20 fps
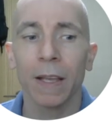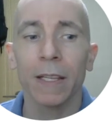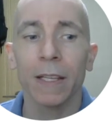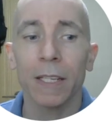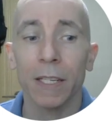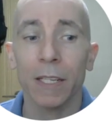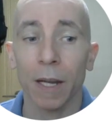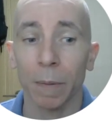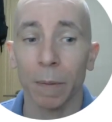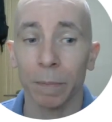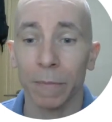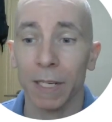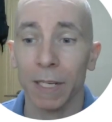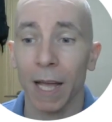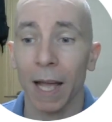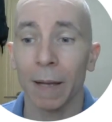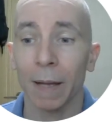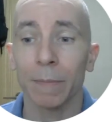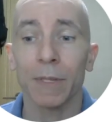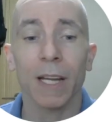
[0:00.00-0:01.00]

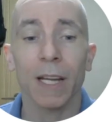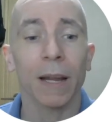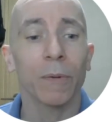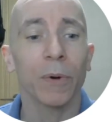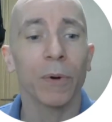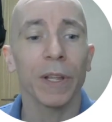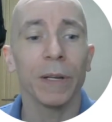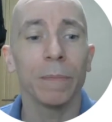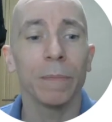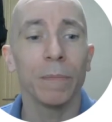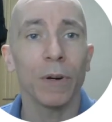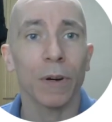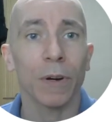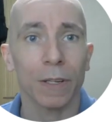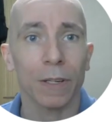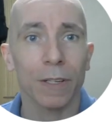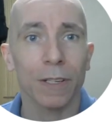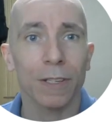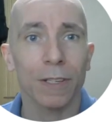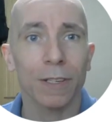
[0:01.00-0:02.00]
Sometimes I read
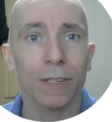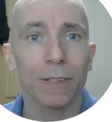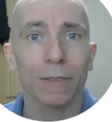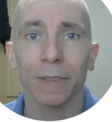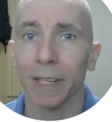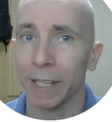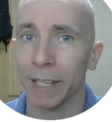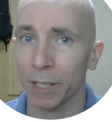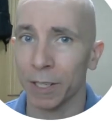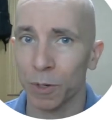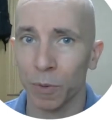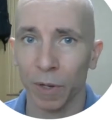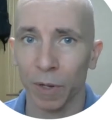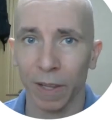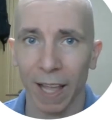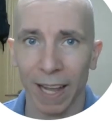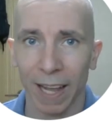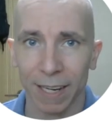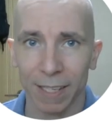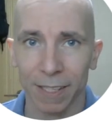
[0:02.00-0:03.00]
books. It's
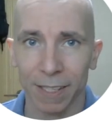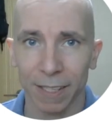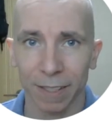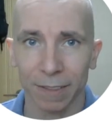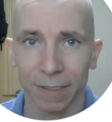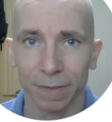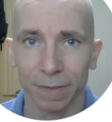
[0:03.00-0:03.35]
relaxing.